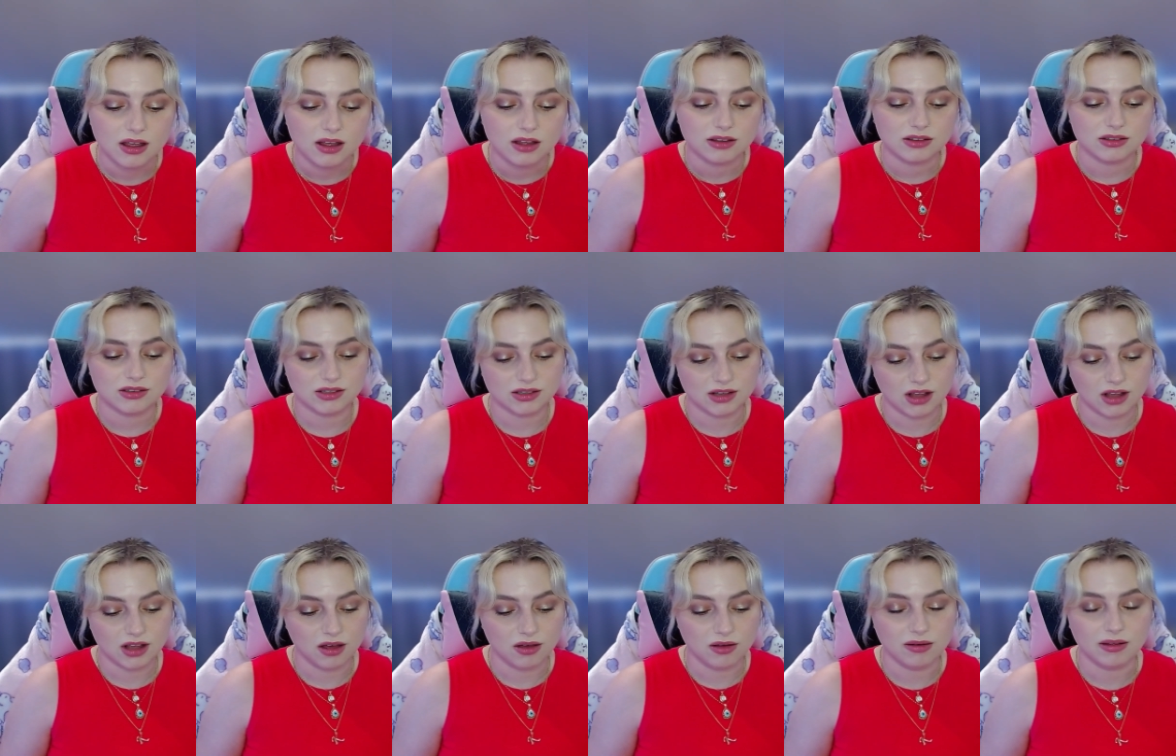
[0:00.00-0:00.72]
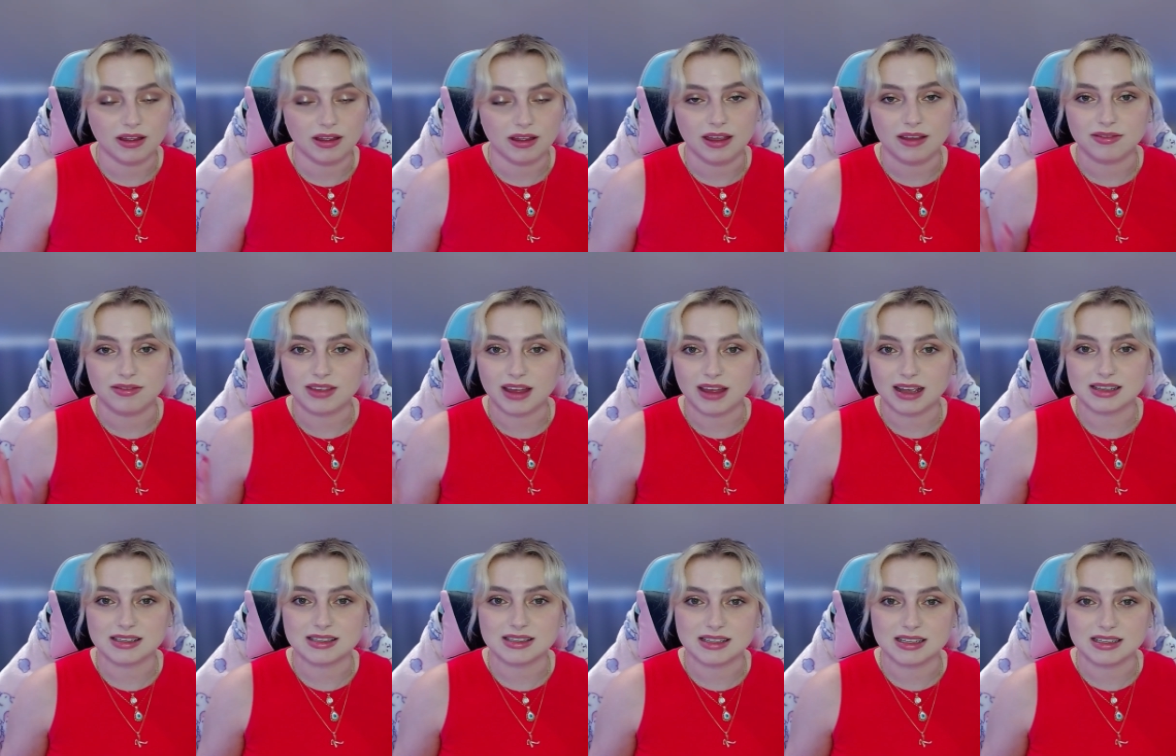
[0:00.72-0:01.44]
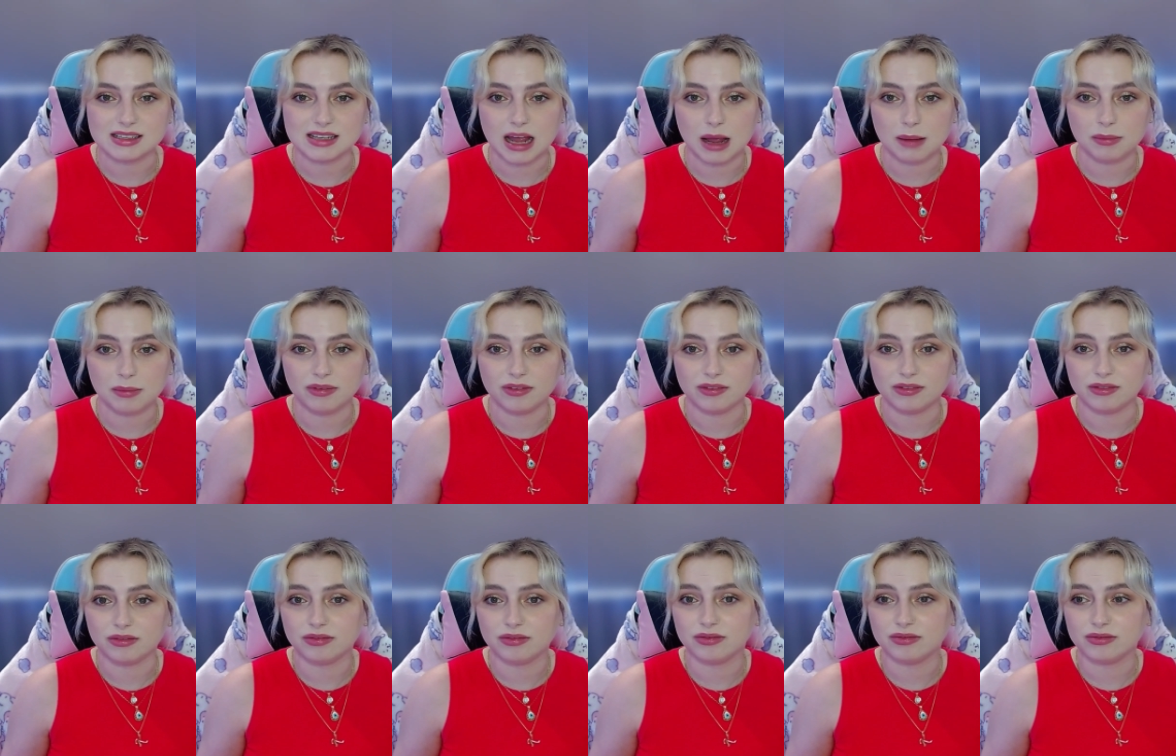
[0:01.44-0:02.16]
So if that's the type
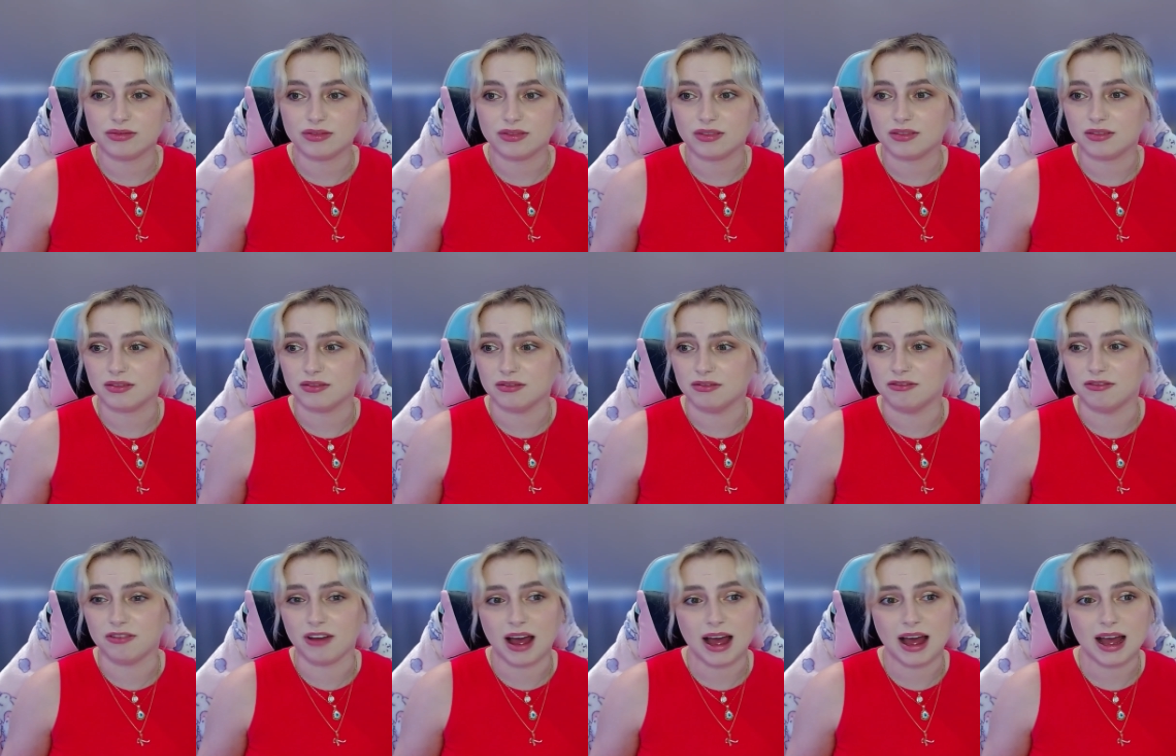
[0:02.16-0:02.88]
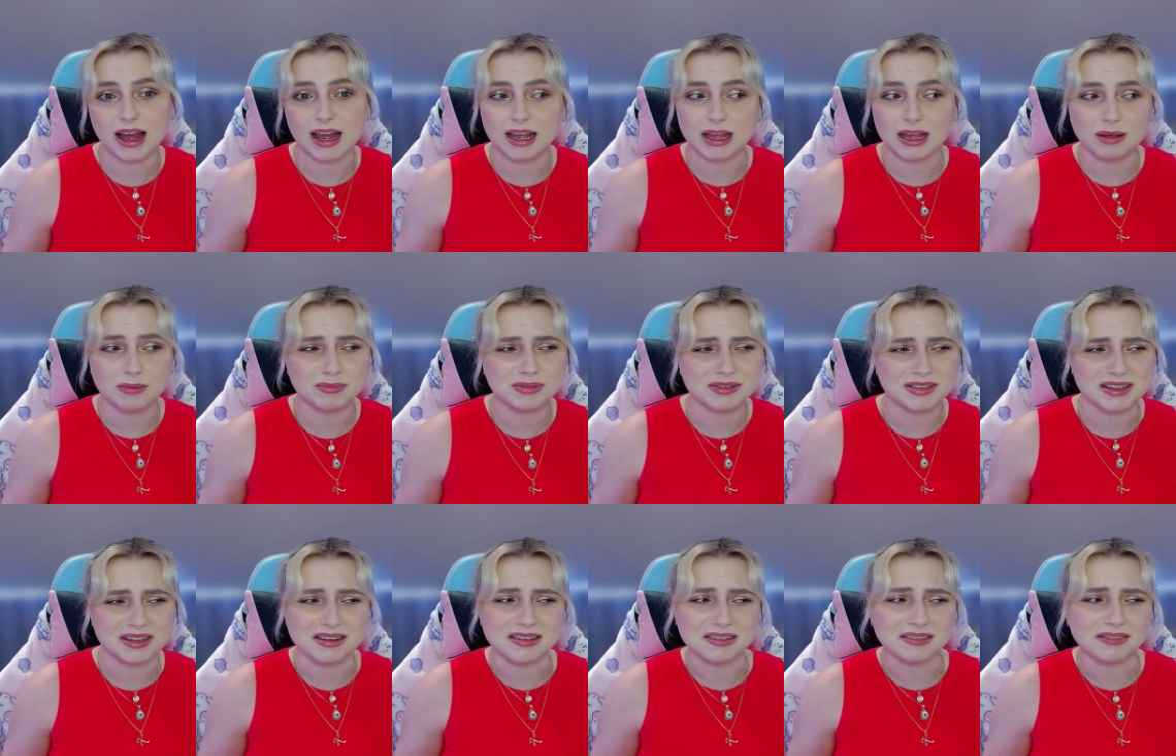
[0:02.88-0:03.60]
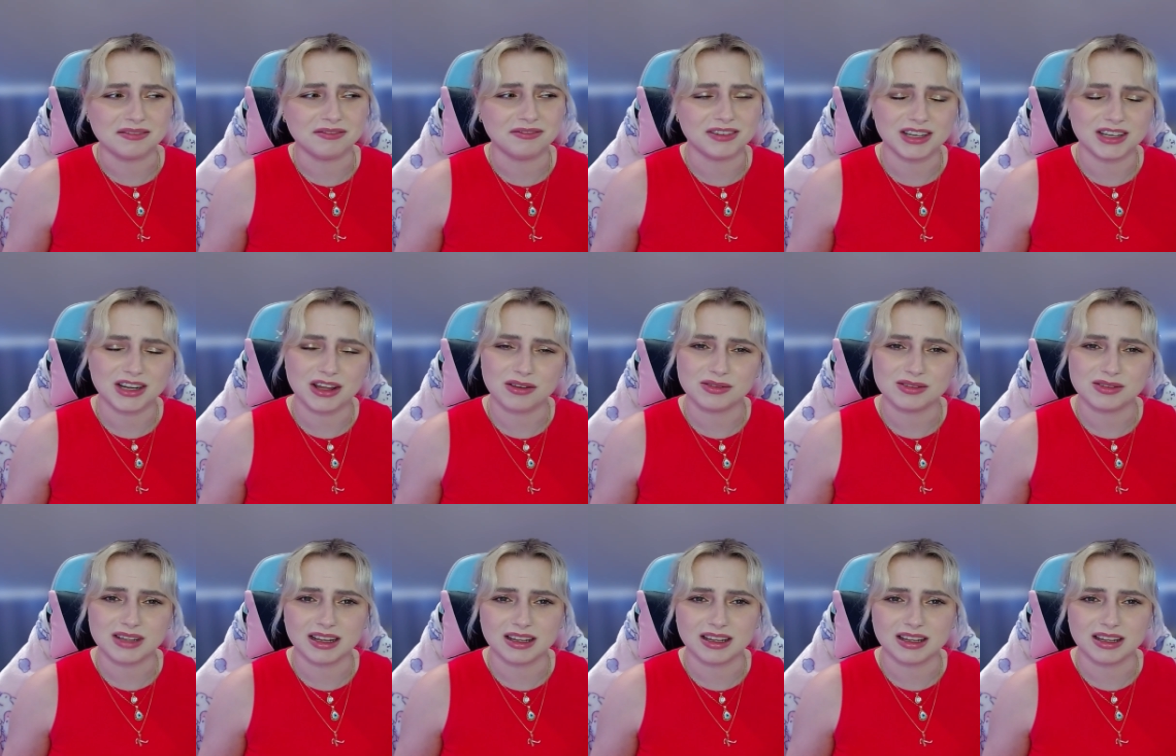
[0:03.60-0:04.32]
of vibes and
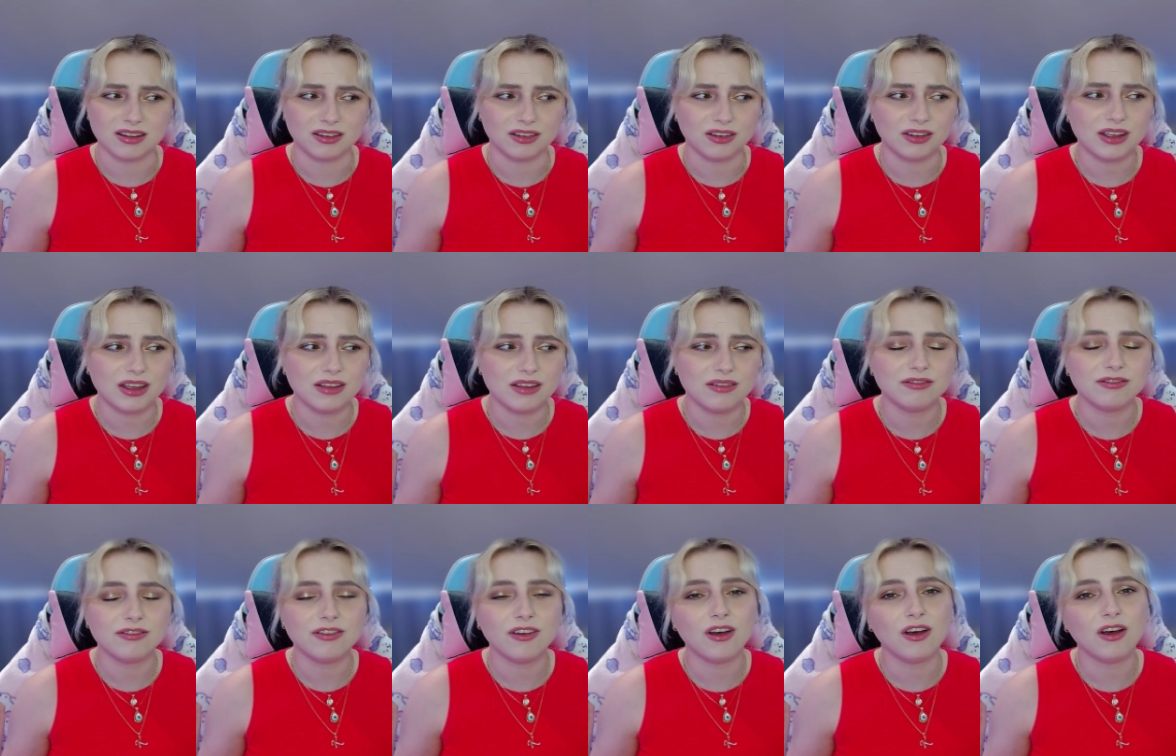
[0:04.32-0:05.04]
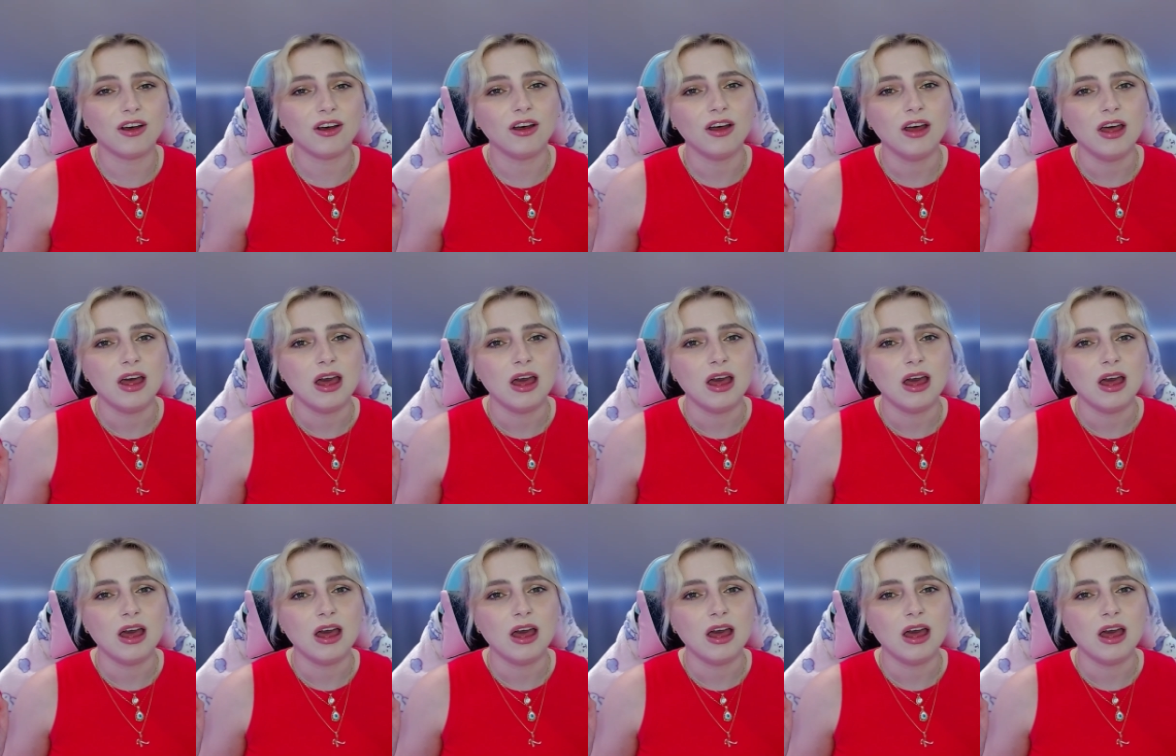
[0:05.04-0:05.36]
videos that you're looking for,